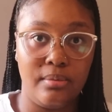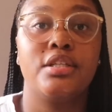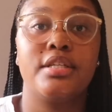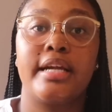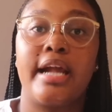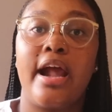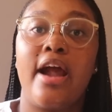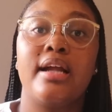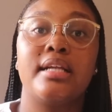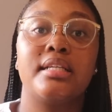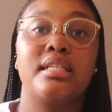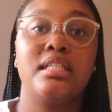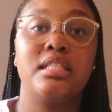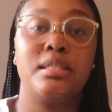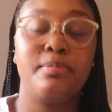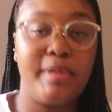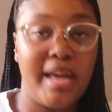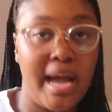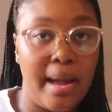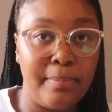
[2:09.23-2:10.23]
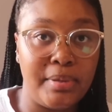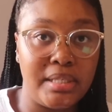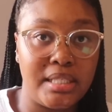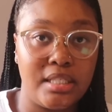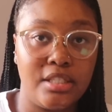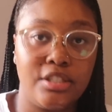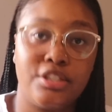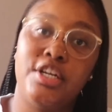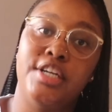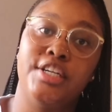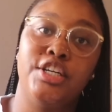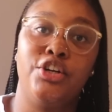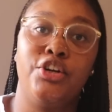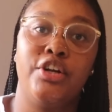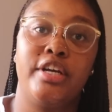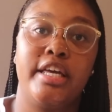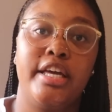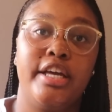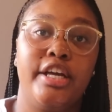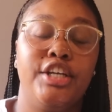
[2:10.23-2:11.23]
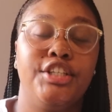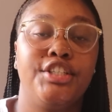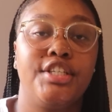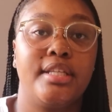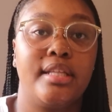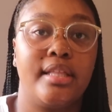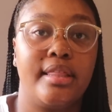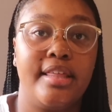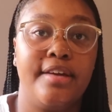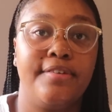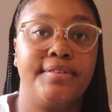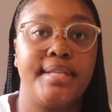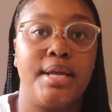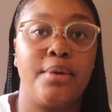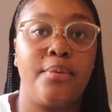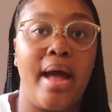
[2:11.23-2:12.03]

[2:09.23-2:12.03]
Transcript: So Carrington's P I business started looking into the thefts that